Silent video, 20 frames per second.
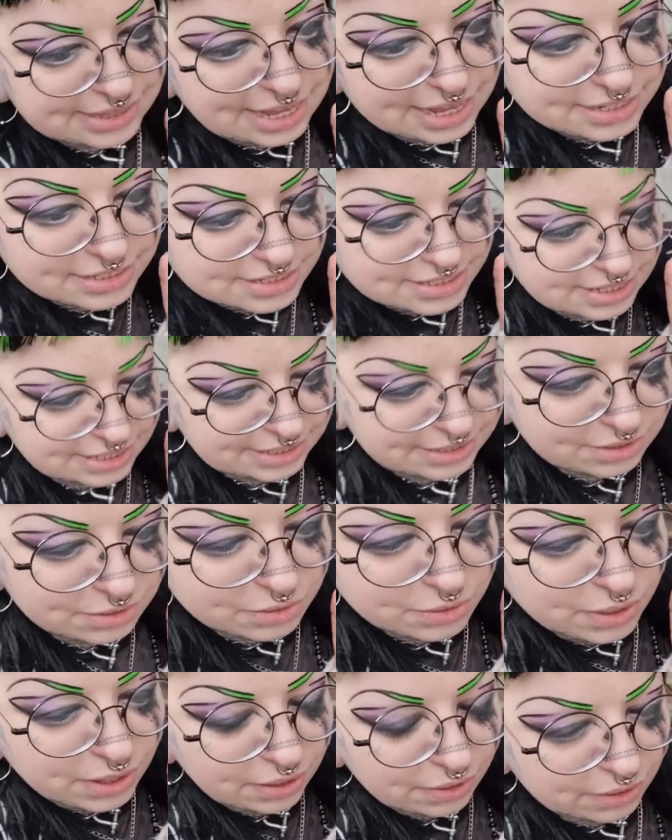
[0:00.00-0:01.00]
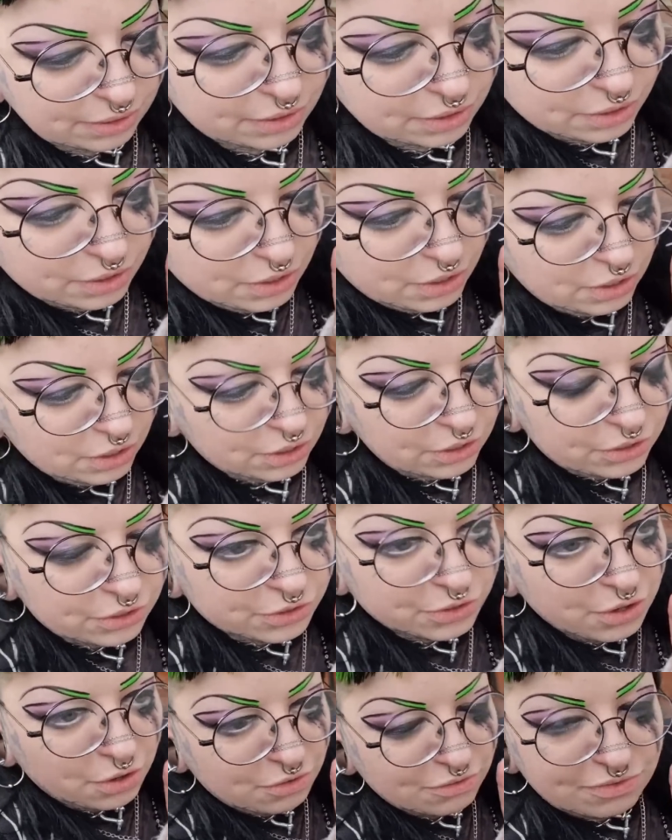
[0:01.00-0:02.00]
that till
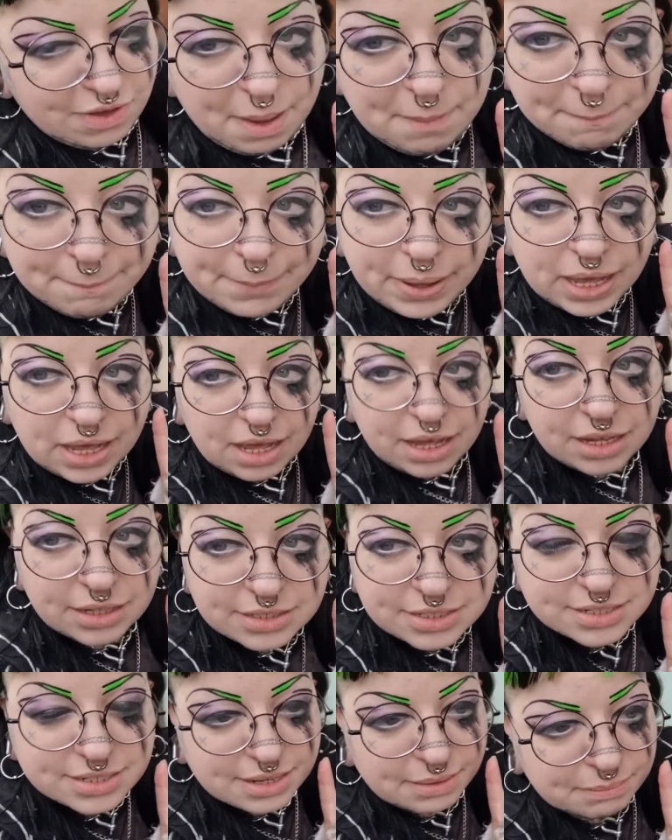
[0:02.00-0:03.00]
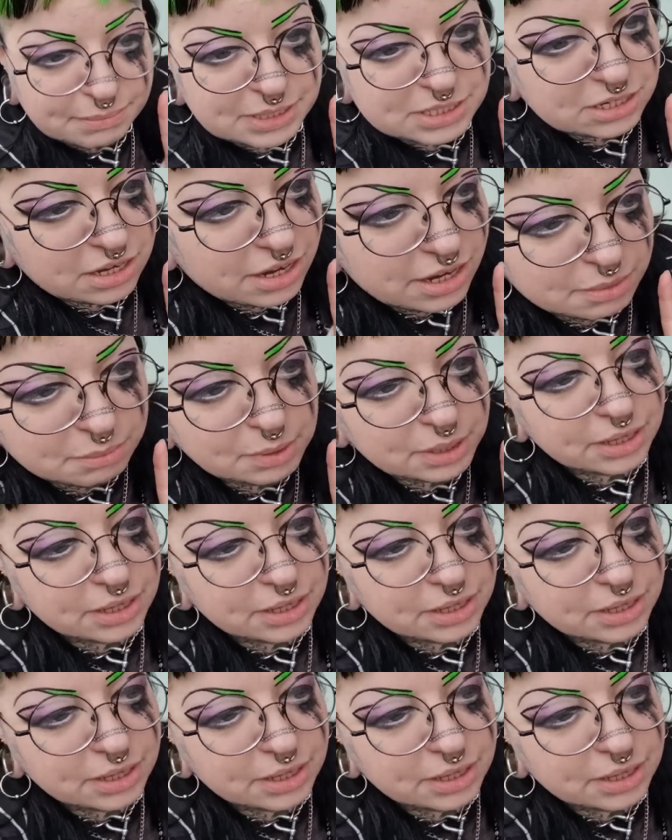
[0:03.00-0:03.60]
November, December time,